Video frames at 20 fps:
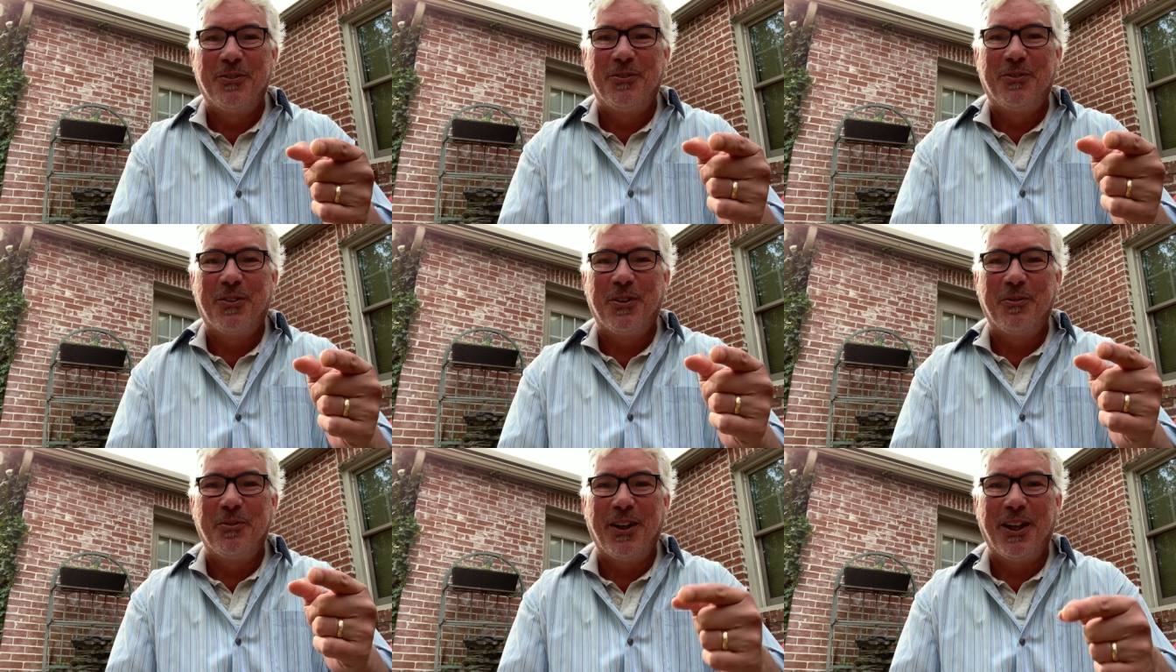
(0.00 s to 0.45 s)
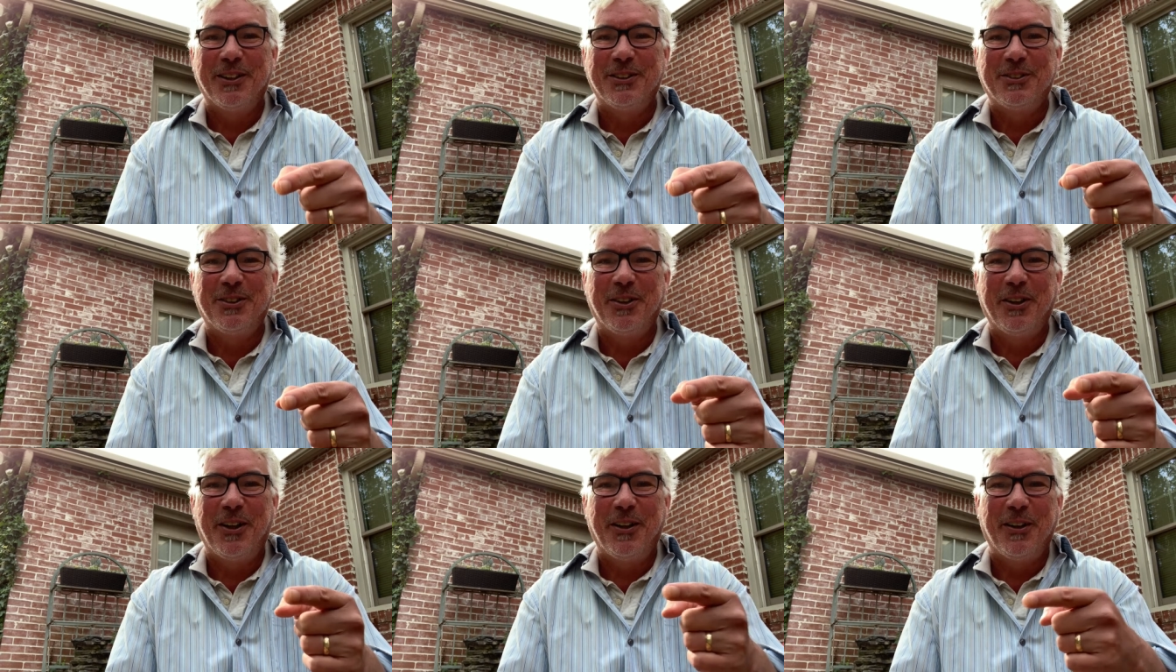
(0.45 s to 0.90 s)
from
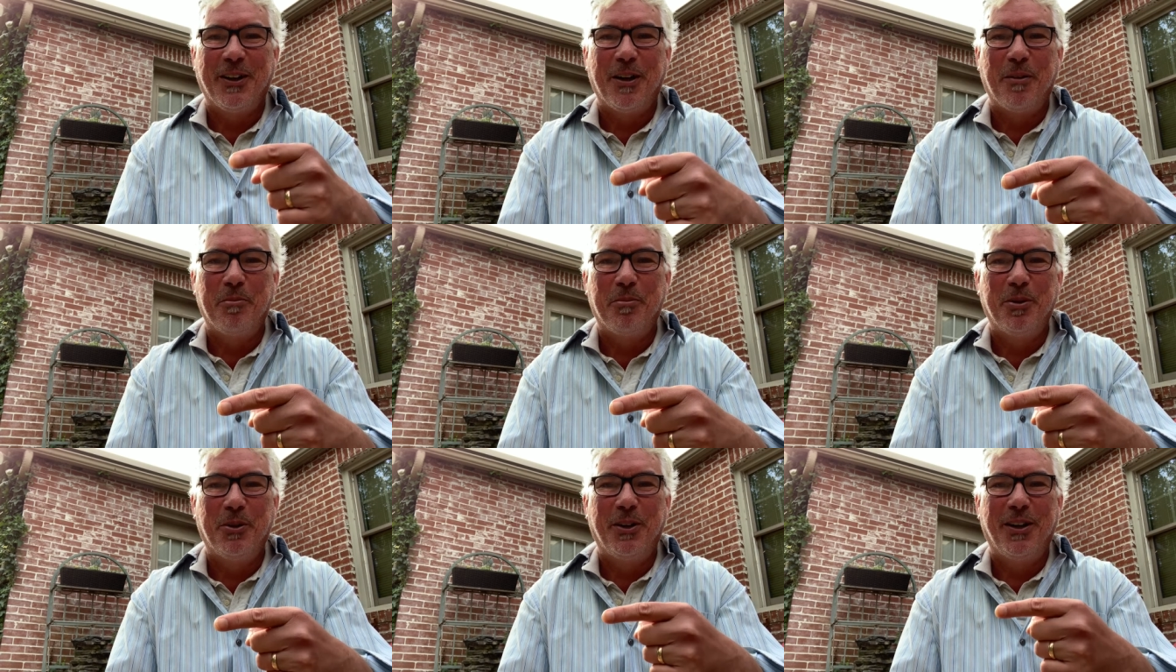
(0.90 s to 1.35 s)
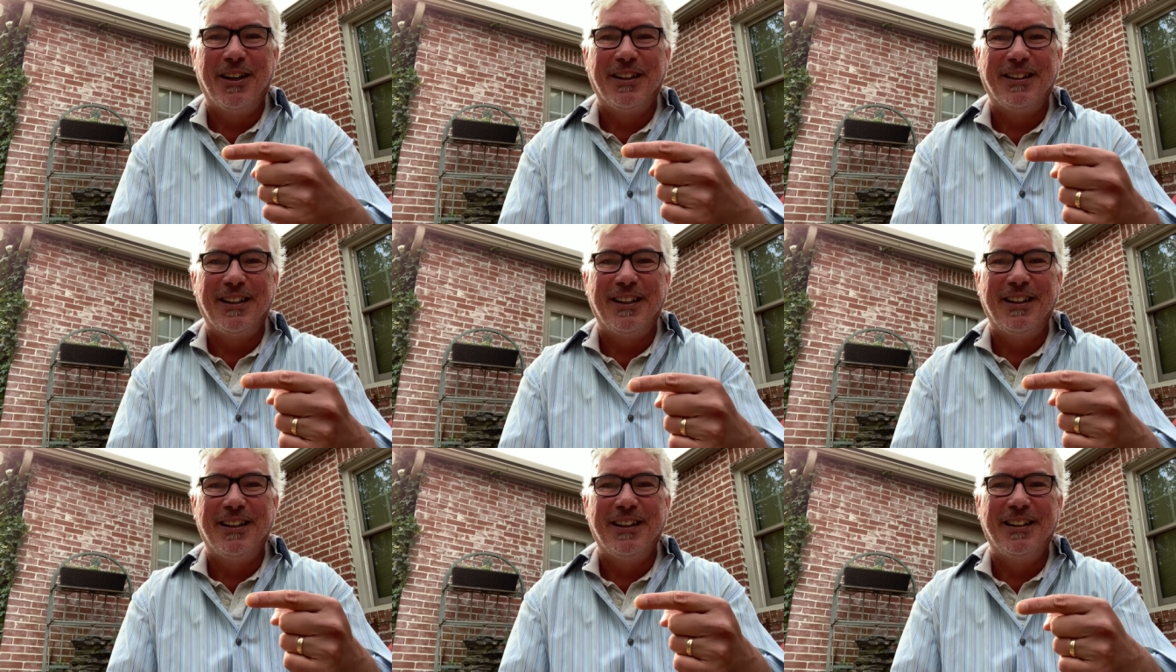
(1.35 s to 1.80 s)
yesterday that I'm putting at
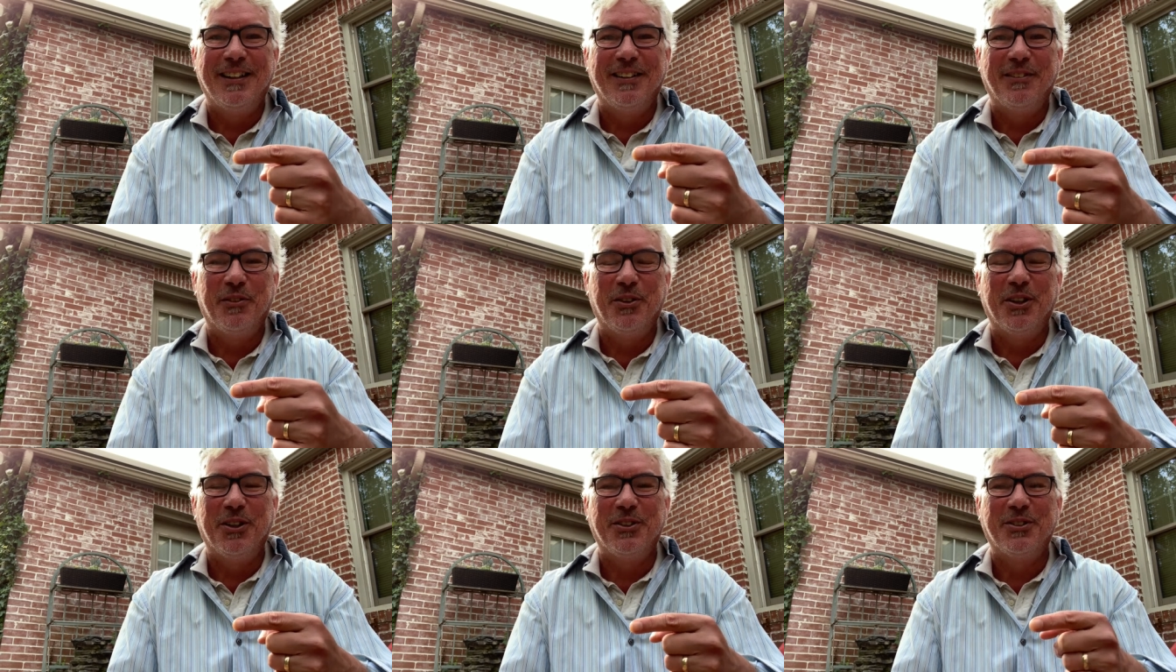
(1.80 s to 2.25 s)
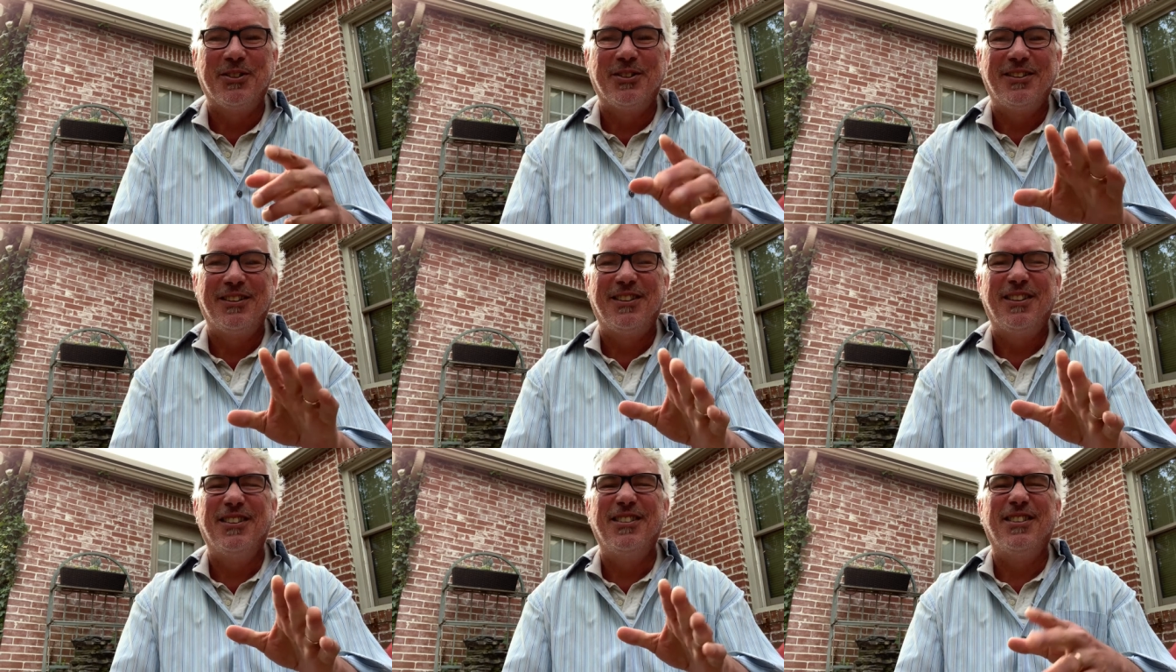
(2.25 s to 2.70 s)
the end of this.
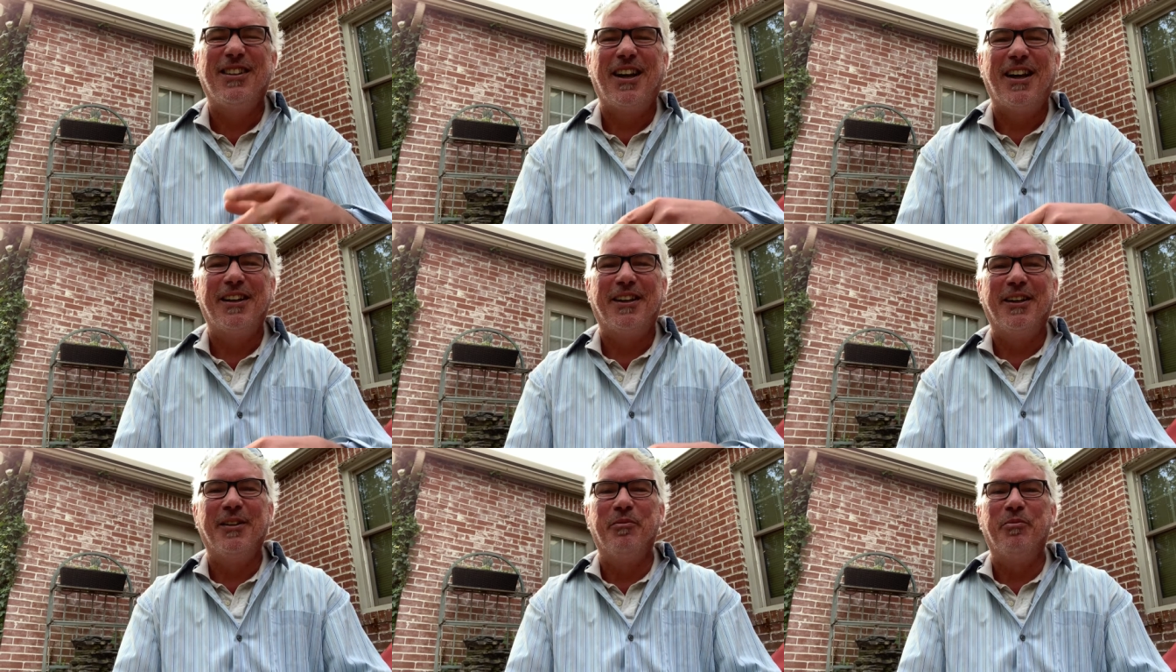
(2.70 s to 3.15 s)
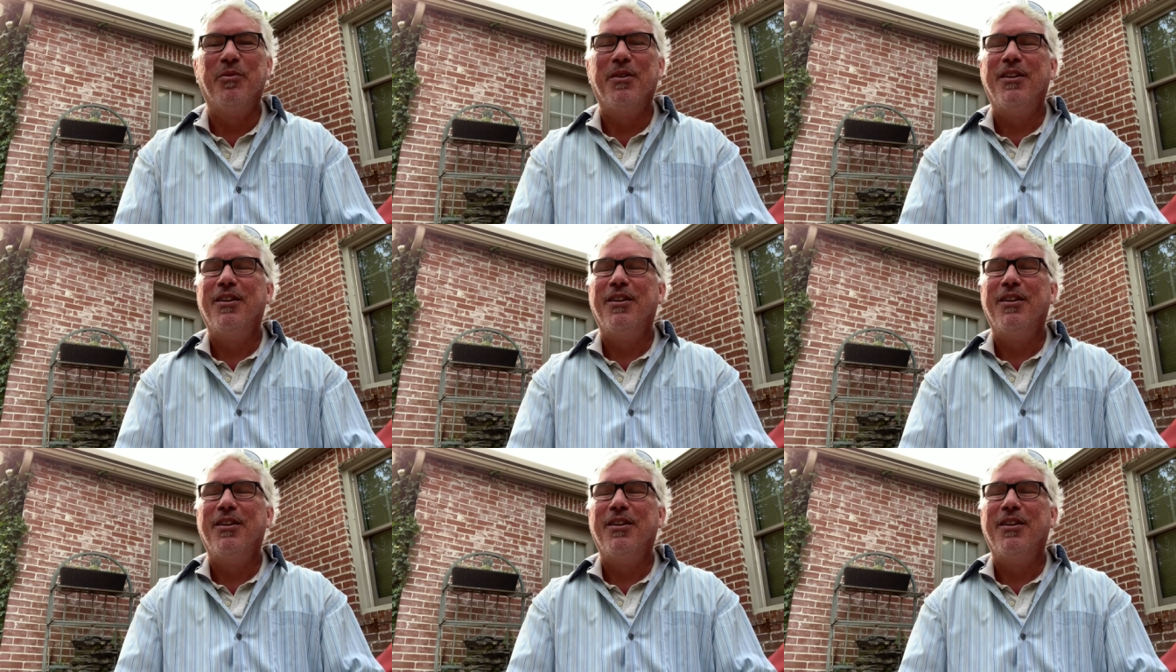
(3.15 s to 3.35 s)
You'll like it.